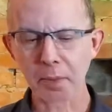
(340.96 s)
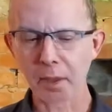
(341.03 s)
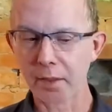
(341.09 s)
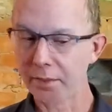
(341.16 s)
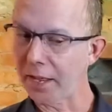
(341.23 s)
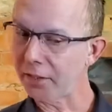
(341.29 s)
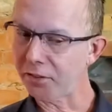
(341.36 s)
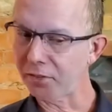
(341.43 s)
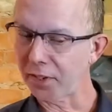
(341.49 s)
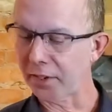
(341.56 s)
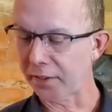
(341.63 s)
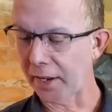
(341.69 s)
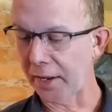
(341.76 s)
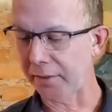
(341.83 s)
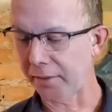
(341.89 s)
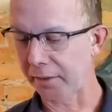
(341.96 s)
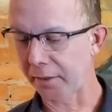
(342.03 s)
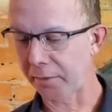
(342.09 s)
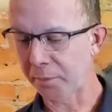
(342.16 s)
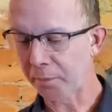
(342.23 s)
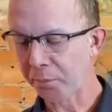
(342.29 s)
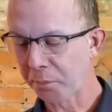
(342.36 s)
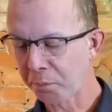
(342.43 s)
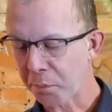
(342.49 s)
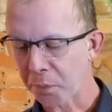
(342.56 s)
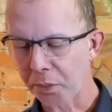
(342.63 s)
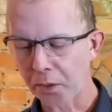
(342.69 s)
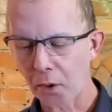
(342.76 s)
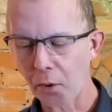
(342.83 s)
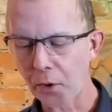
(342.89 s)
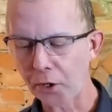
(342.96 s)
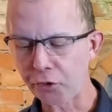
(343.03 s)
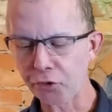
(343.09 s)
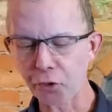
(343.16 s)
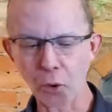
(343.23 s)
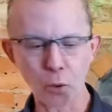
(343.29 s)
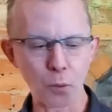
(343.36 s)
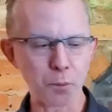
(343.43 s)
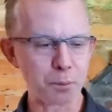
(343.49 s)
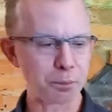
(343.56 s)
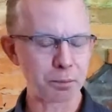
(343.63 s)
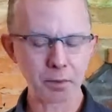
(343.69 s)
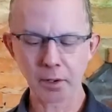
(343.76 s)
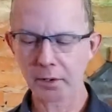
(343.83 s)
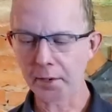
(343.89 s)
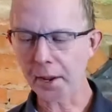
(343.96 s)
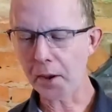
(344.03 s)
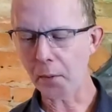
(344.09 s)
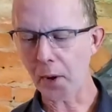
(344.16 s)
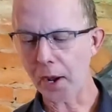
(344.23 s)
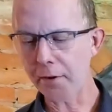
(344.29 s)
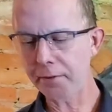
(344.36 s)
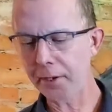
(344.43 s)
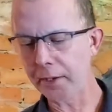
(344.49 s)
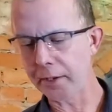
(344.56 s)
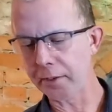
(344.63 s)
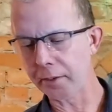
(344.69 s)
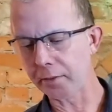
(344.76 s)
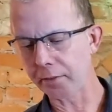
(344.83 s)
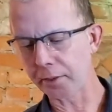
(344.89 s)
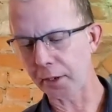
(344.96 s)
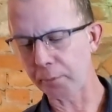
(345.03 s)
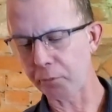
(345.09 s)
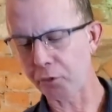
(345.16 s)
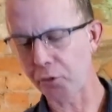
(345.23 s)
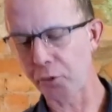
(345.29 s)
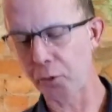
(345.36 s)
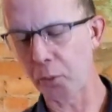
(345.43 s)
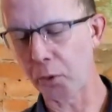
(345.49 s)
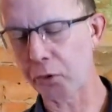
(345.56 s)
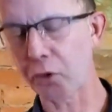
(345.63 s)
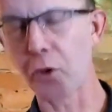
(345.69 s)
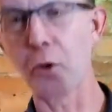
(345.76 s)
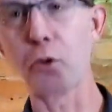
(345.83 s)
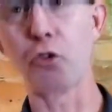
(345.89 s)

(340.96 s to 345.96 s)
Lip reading: That's fantastic. All right, so now I've heated this up to what's called